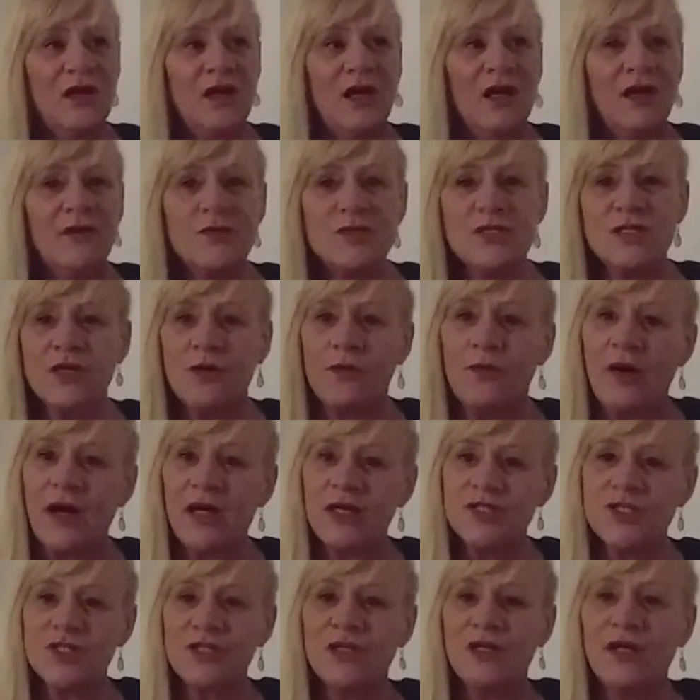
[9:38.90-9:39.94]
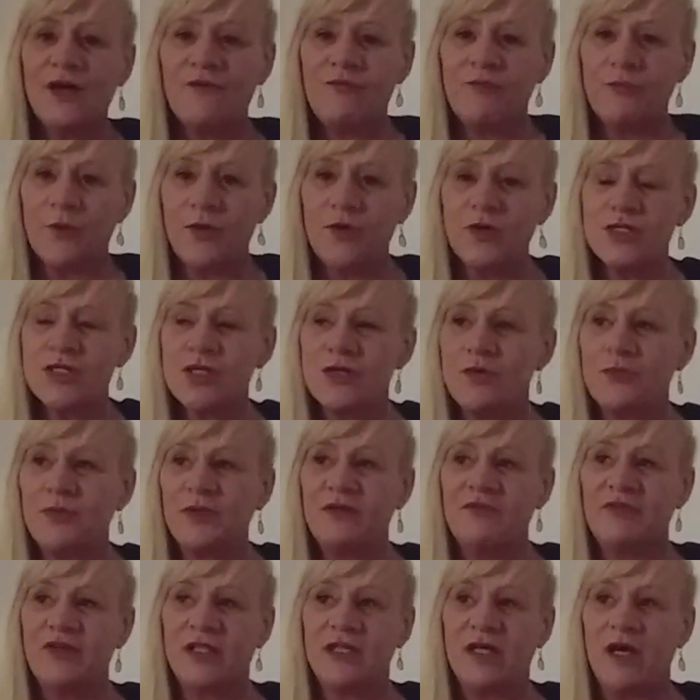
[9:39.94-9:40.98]
it was a question, I brought it up in a
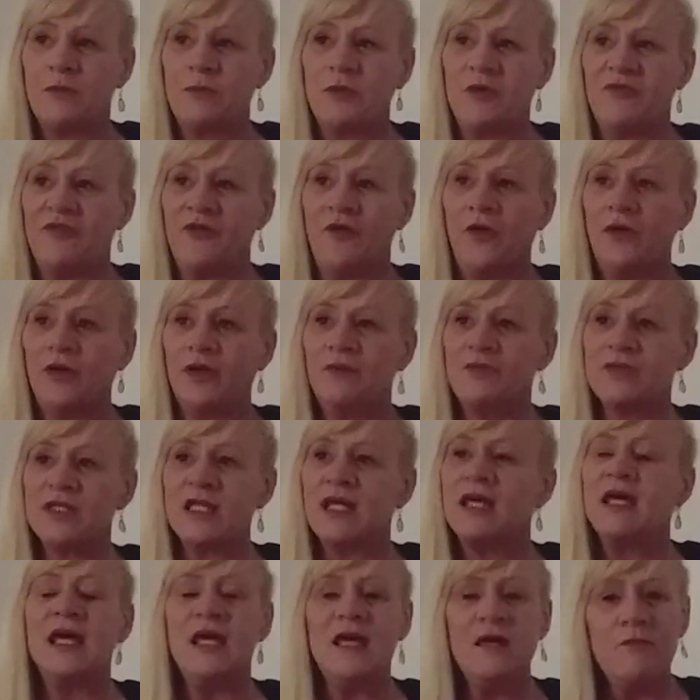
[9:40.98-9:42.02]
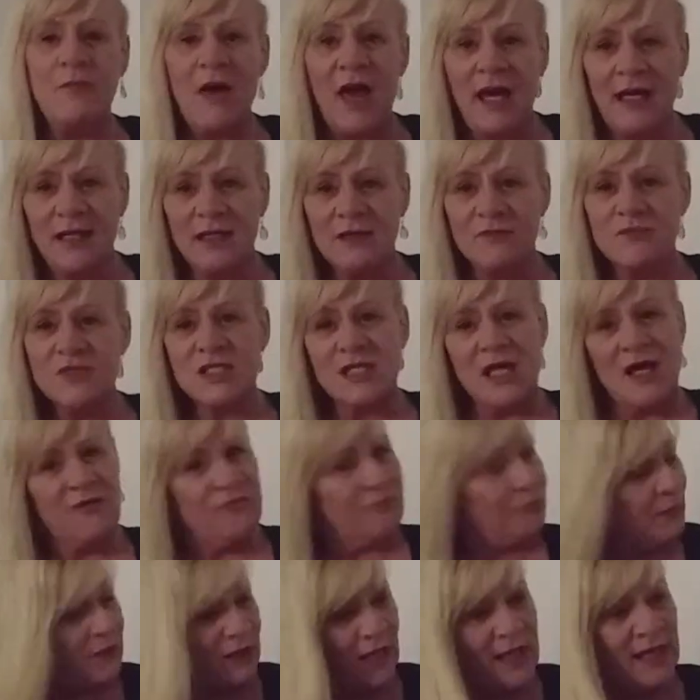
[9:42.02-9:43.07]
video before, and it was that he made
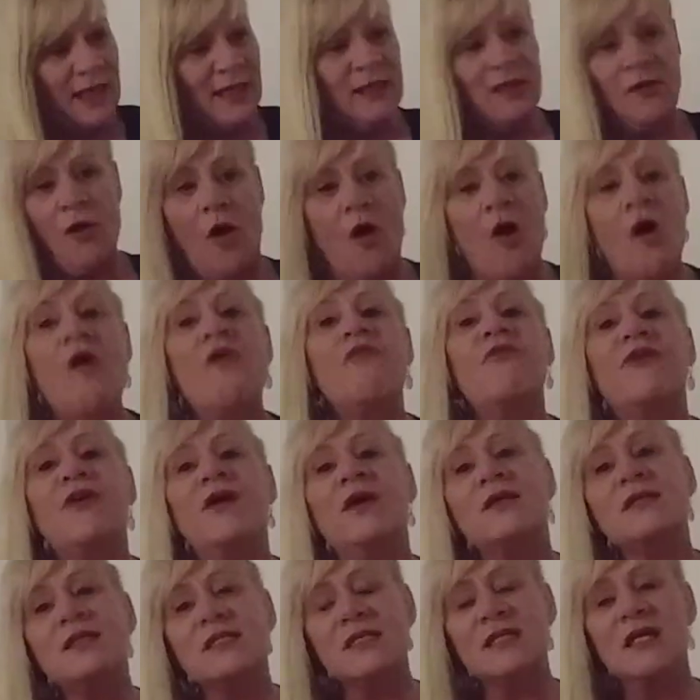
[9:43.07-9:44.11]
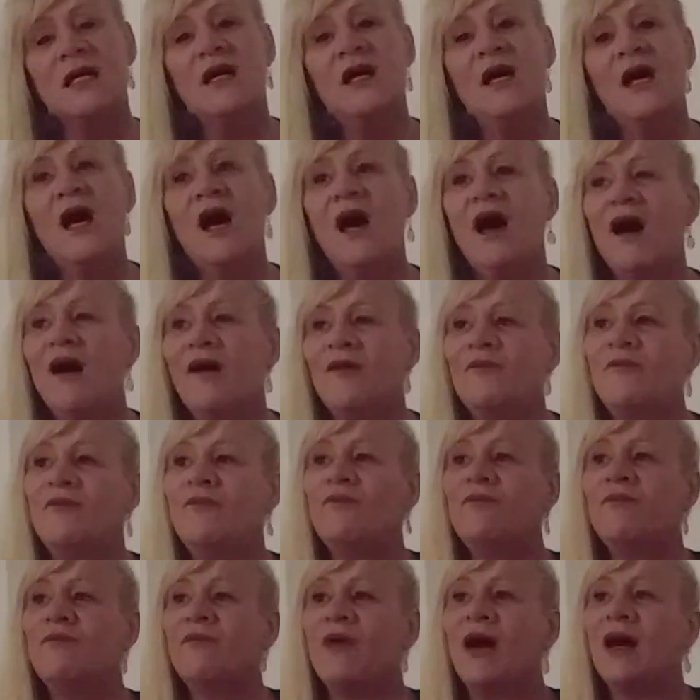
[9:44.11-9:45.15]
himself plain obvious. And
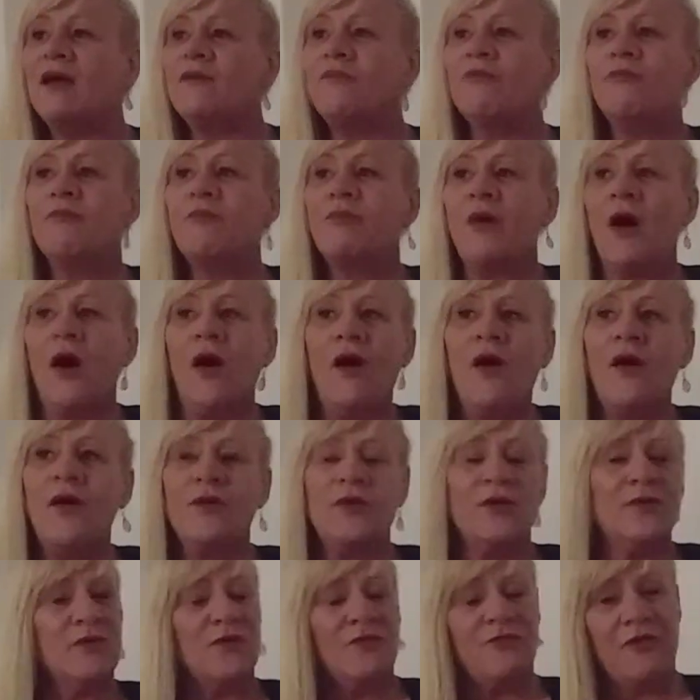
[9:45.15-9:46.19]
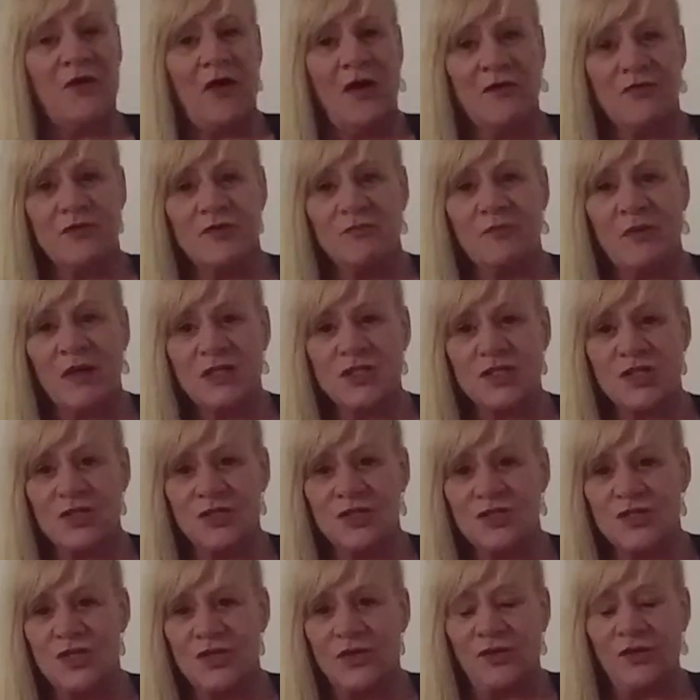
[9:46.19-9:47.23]
my partner, the father of my
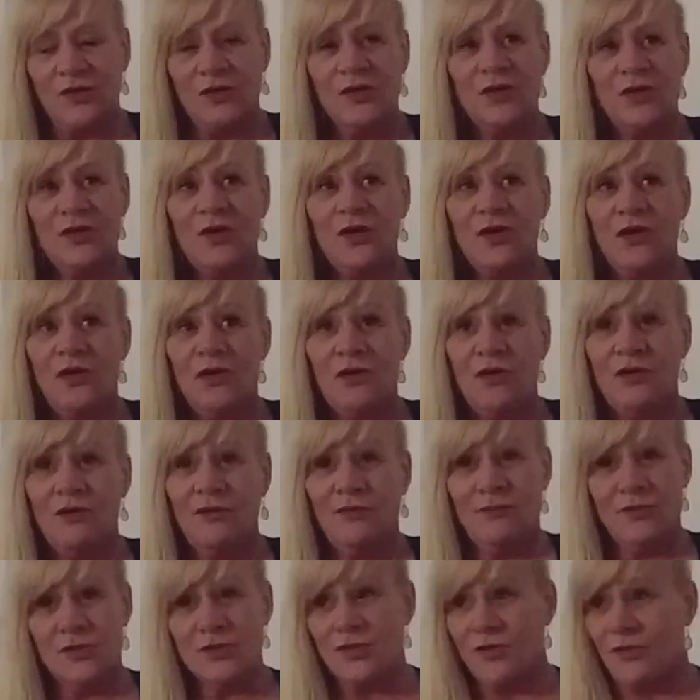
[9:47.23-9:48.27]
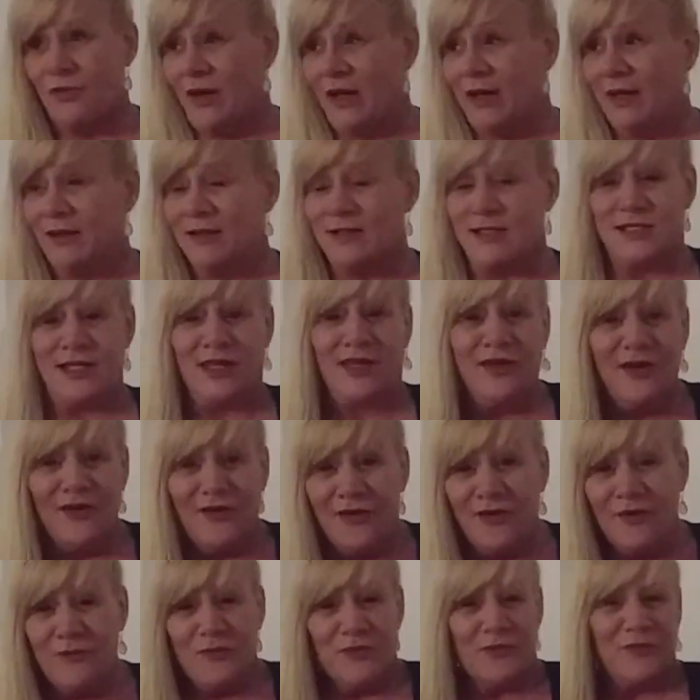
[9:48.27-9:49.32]
children, was quite
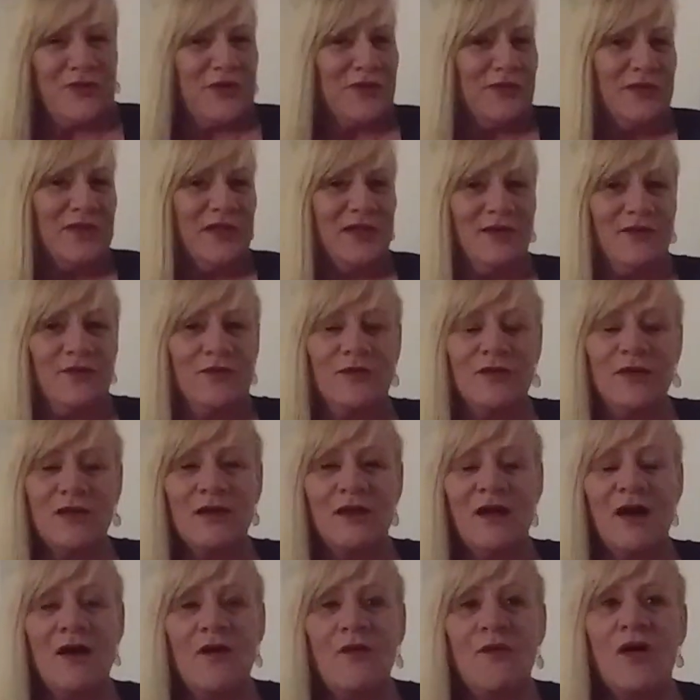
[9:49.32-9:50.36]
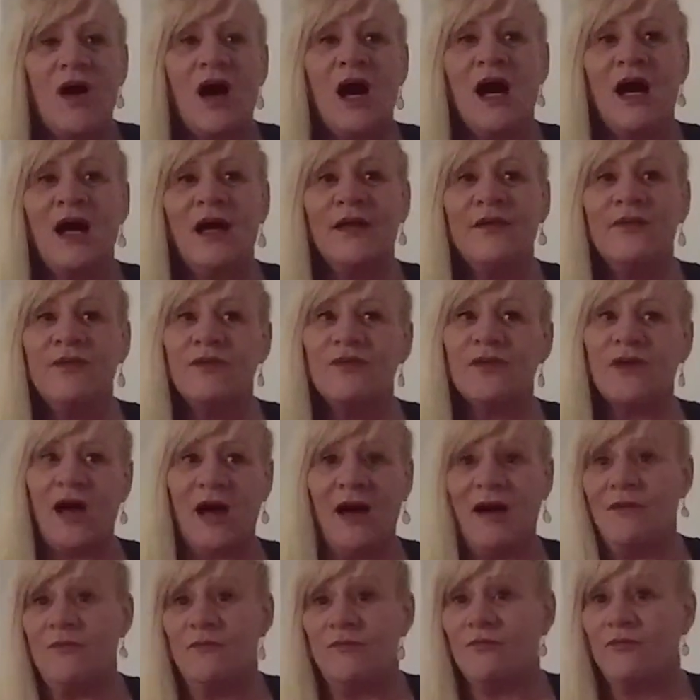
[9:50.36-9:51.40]
insecure. We were only young, you know, and
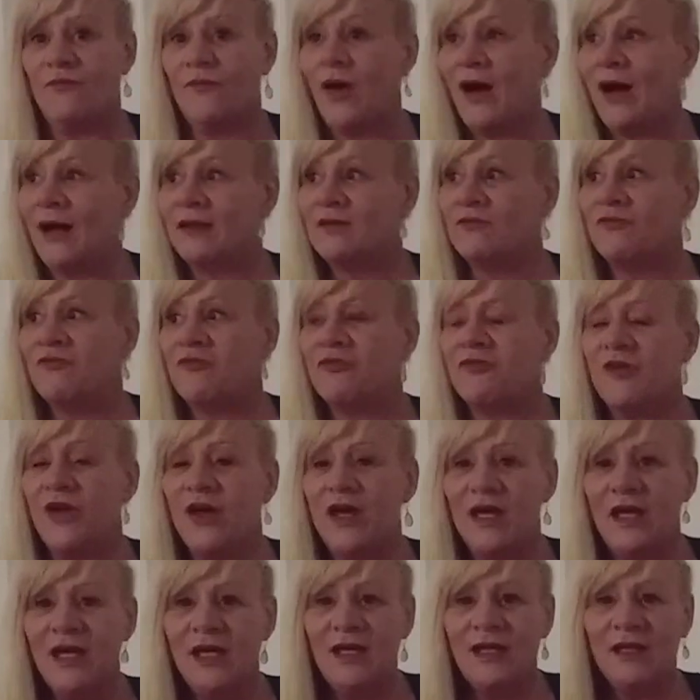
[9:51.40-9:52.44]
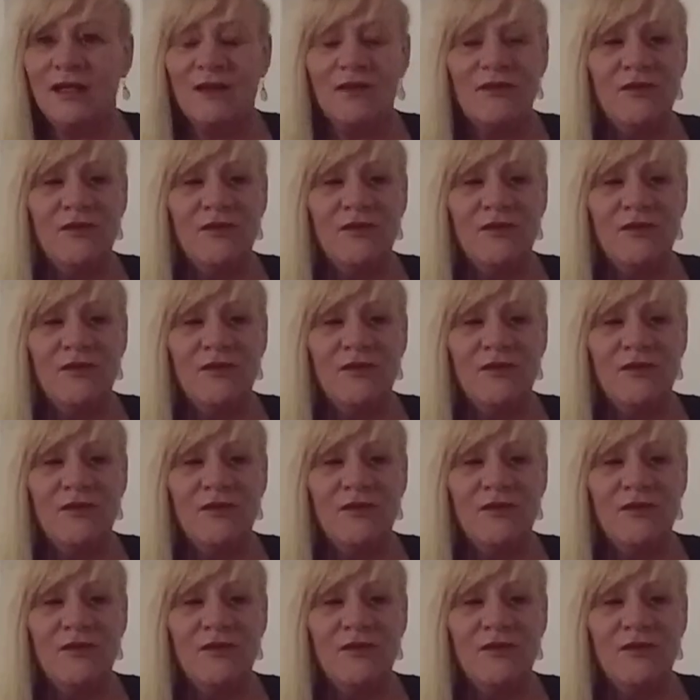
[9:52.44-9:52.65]
I'm wild and free,